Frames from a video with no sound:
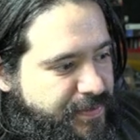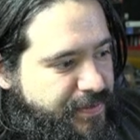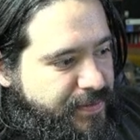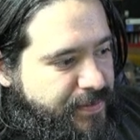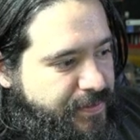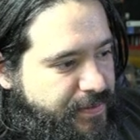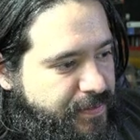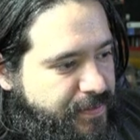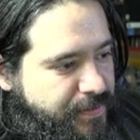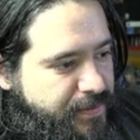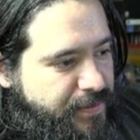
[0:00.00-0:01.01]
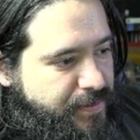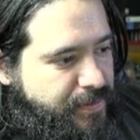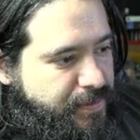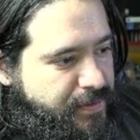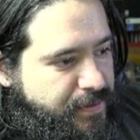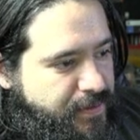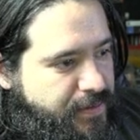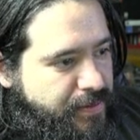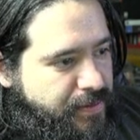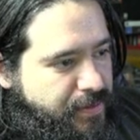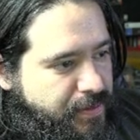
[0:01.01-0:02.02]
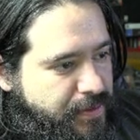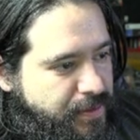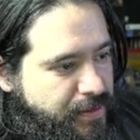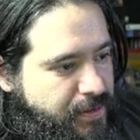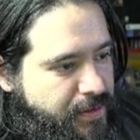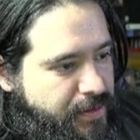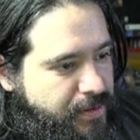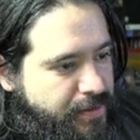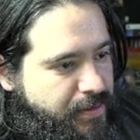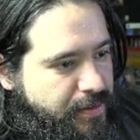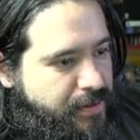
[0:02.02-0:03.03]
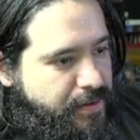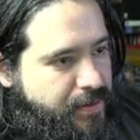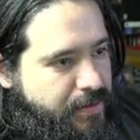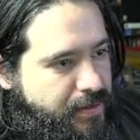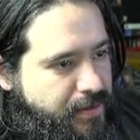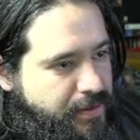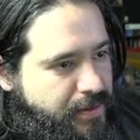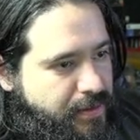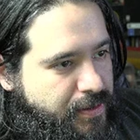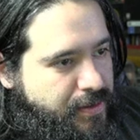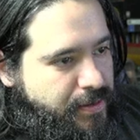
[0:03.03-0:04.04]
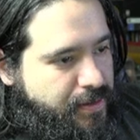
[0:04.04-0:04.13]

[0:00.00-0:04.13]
(silence)